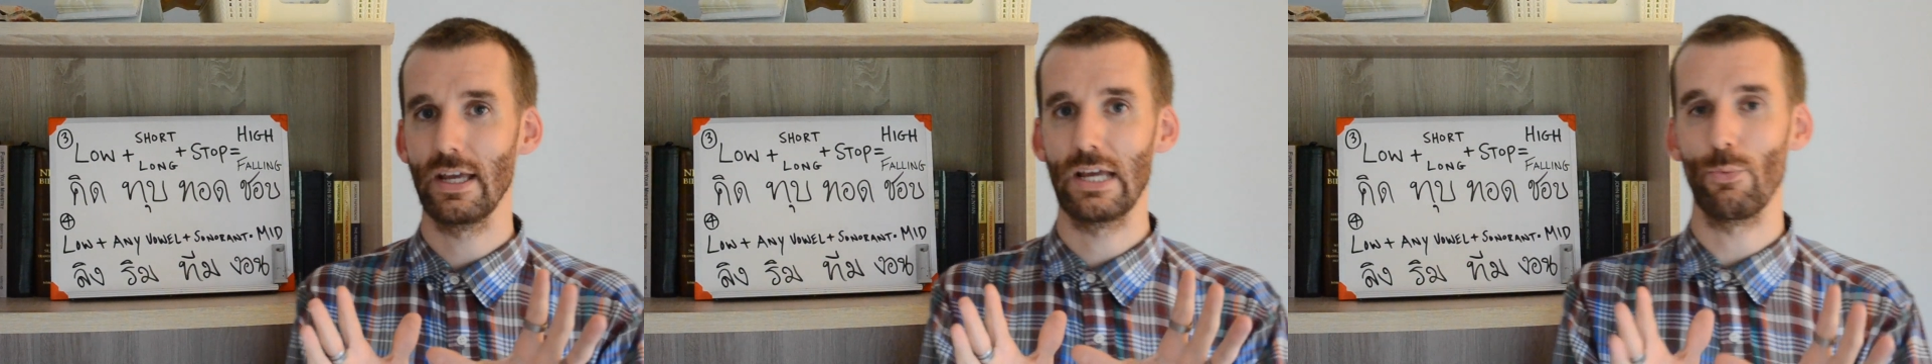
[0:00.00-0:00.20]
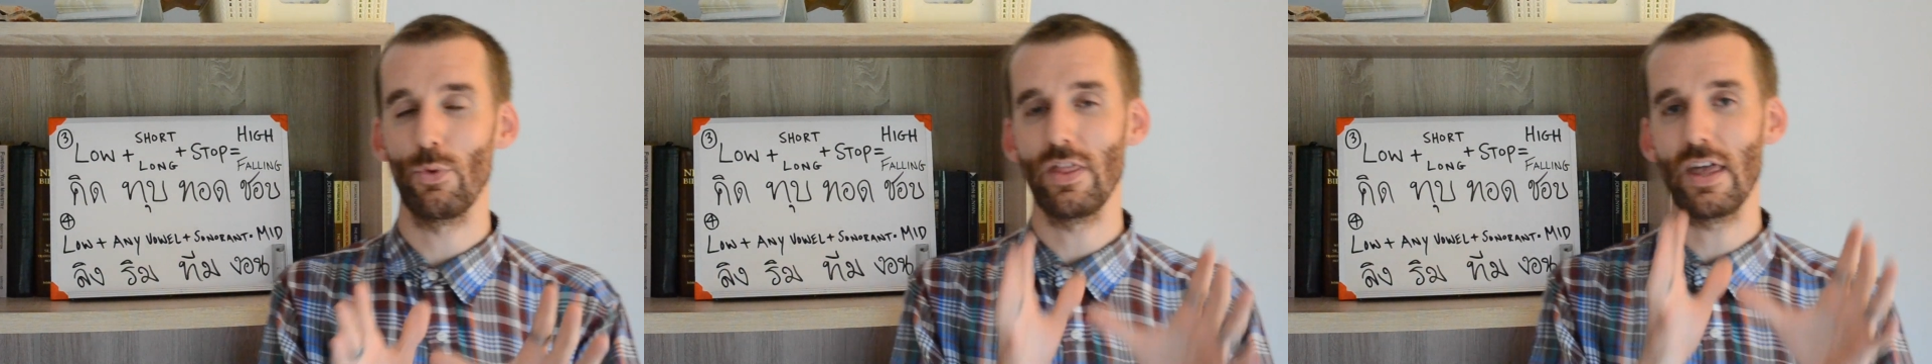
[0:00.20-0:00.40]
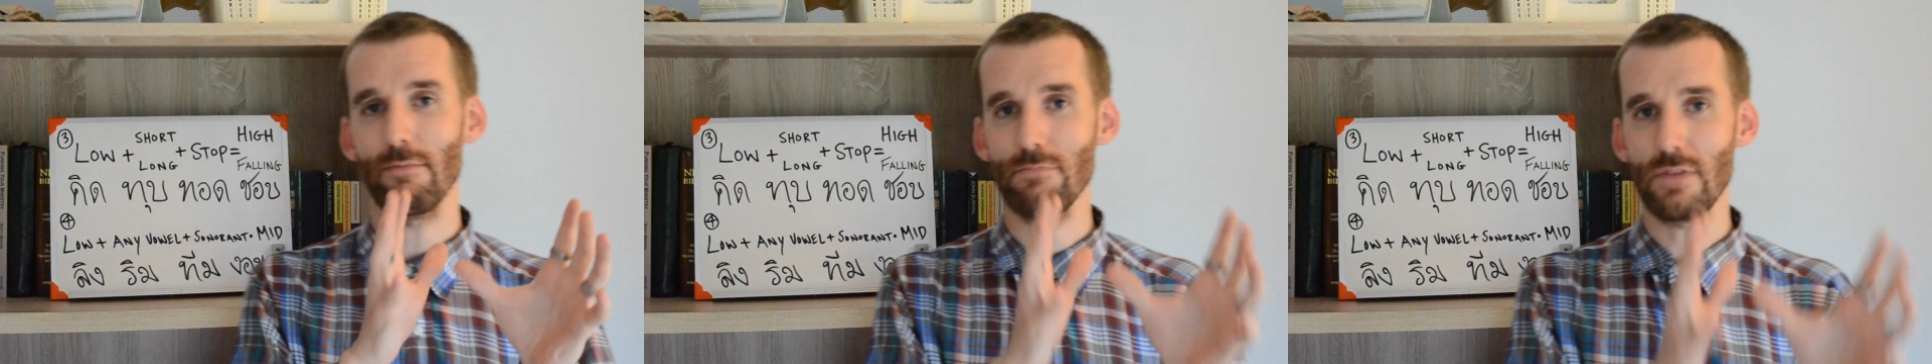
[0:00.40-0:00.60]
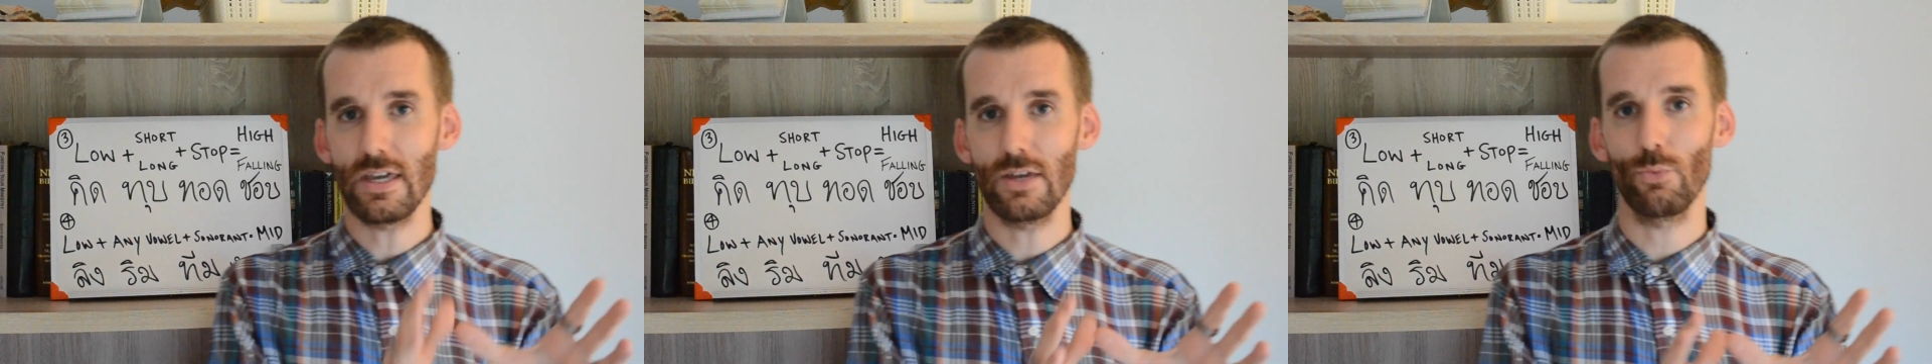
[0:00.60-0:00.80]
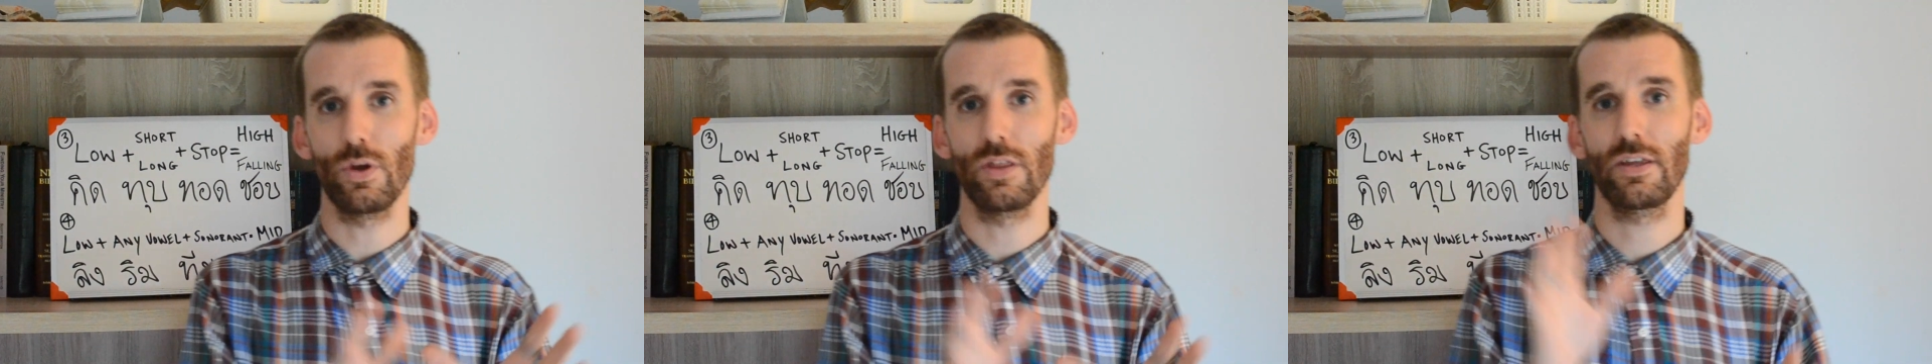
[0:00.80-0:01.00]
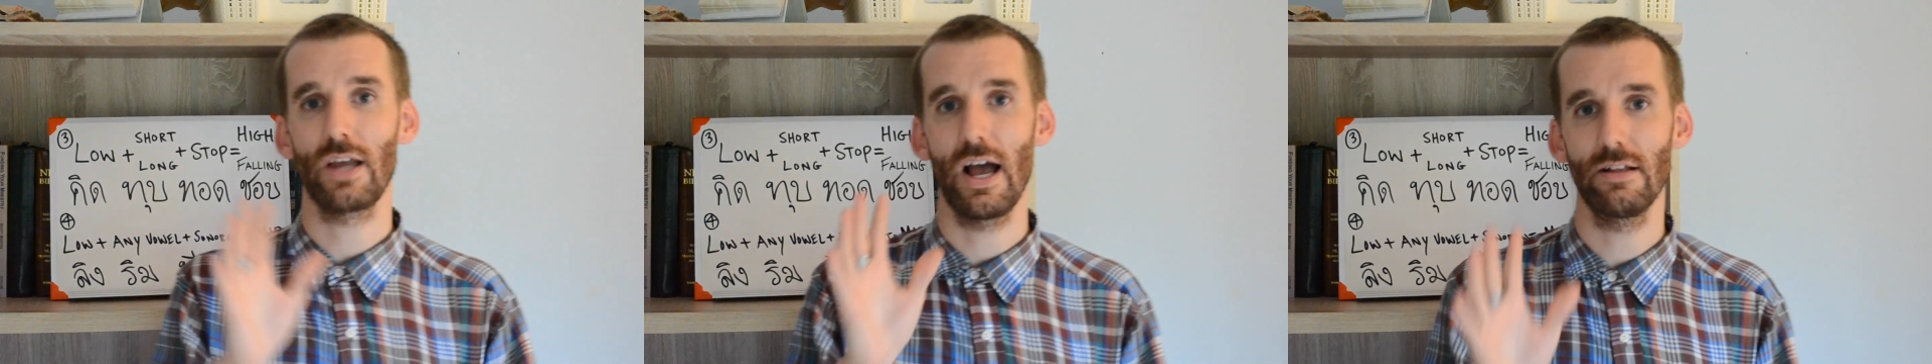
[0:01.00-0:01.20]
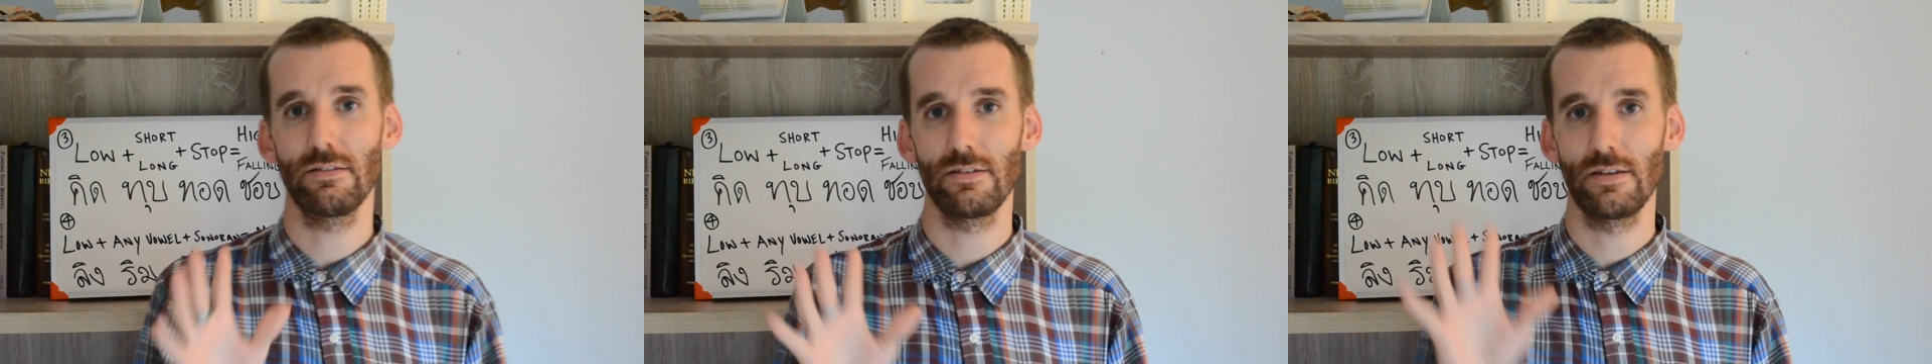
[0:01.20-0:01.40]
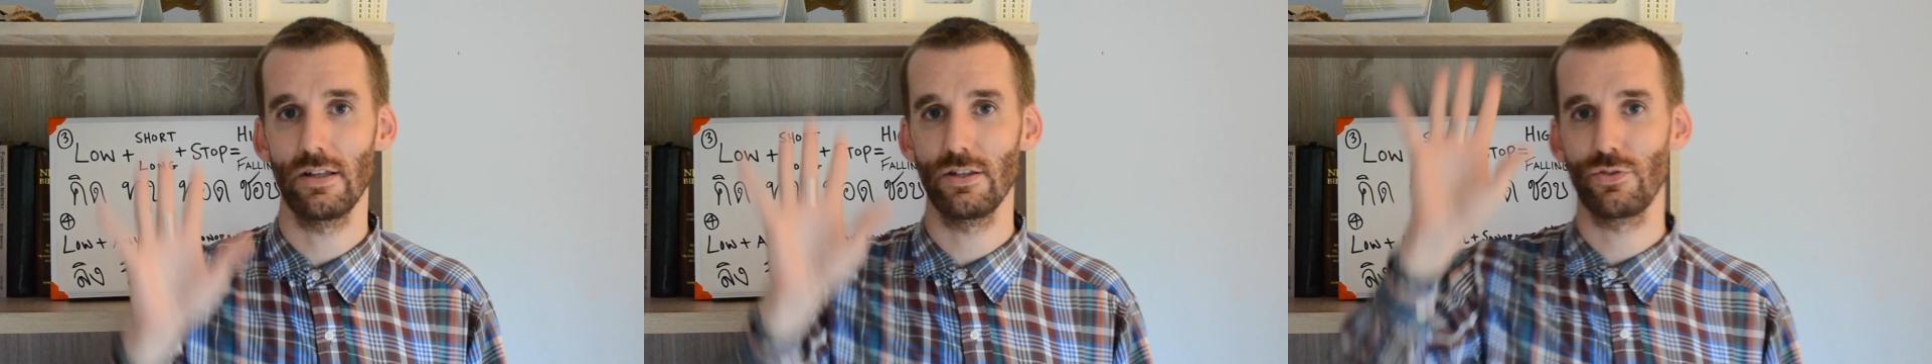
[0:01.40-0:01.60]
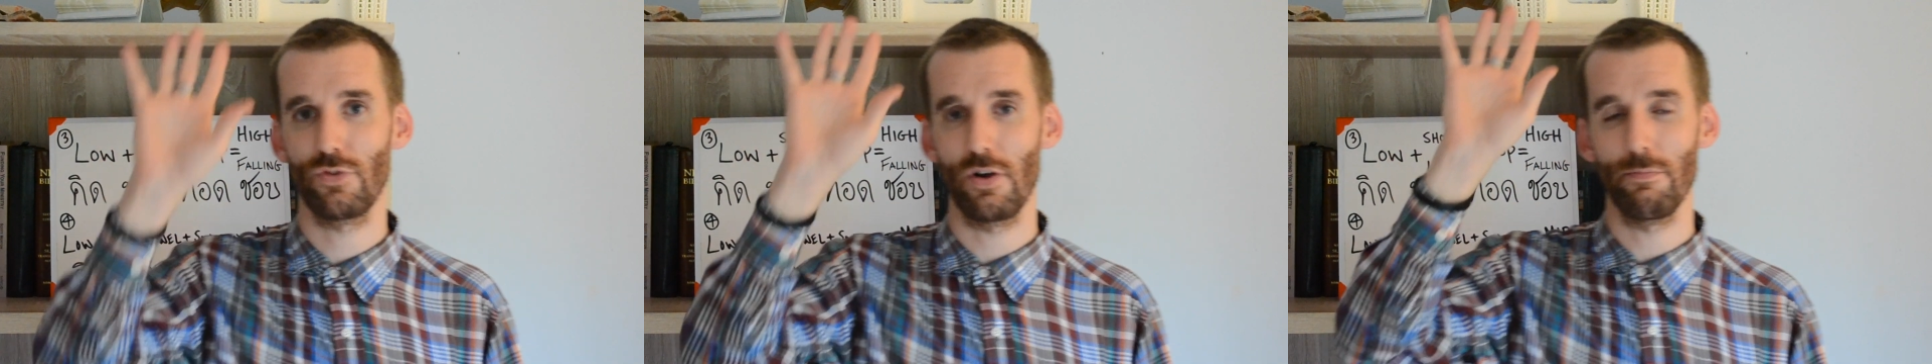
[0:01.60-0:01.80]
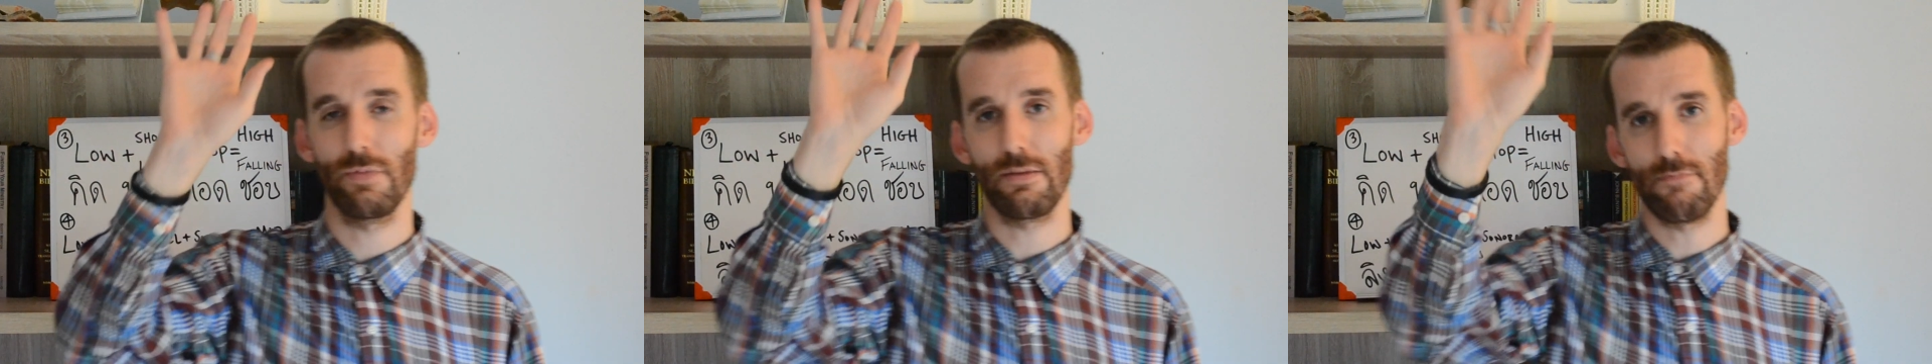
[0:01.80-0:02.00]
when they meet with consonants
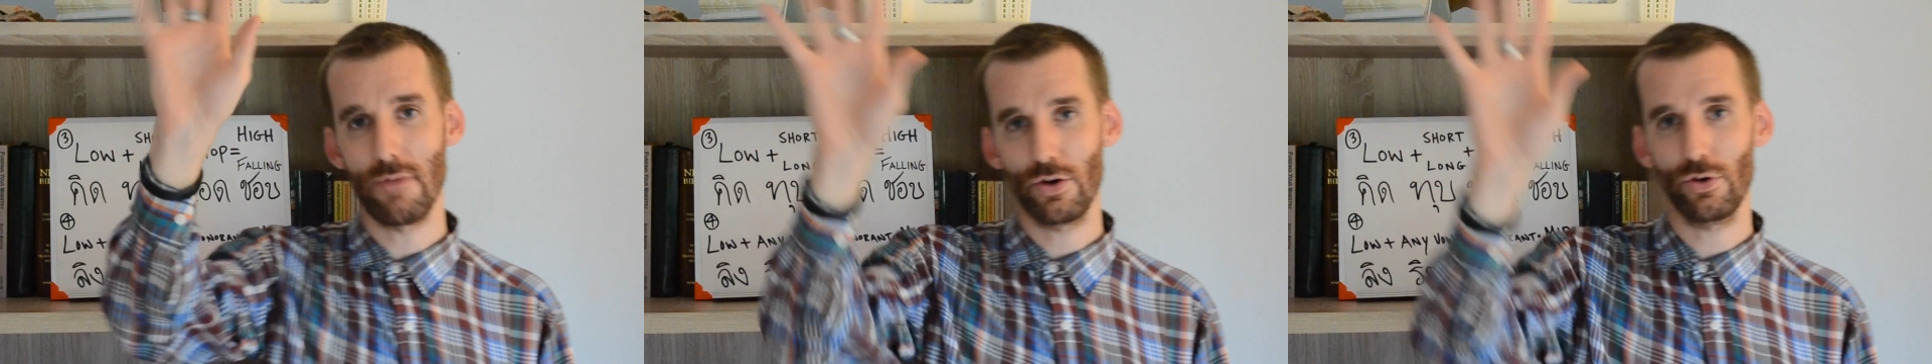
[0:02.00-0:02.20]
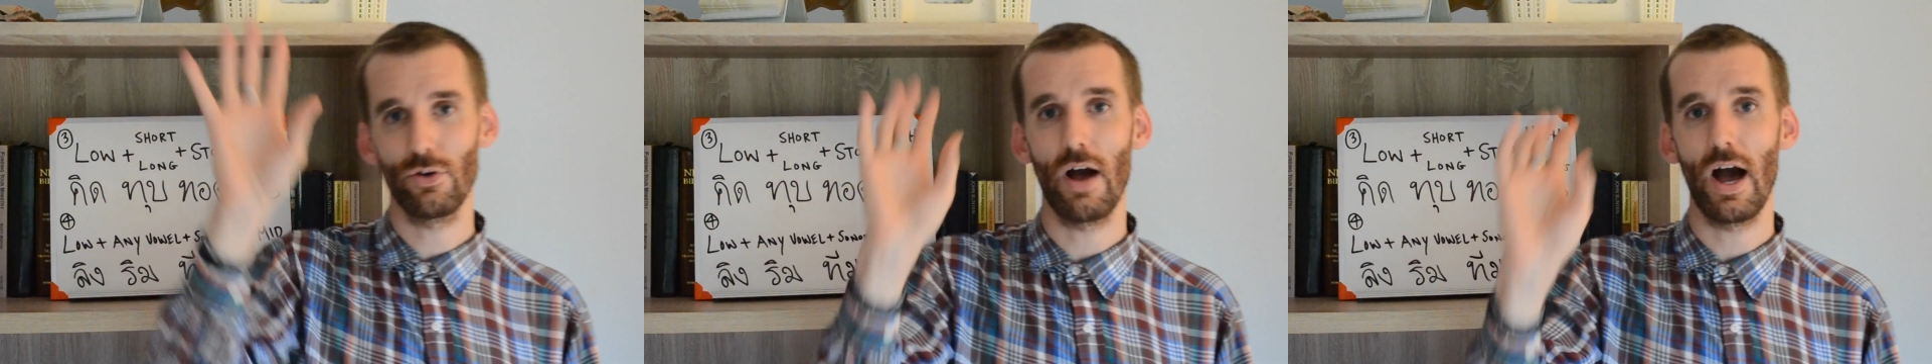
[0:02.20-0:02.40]
from the middle,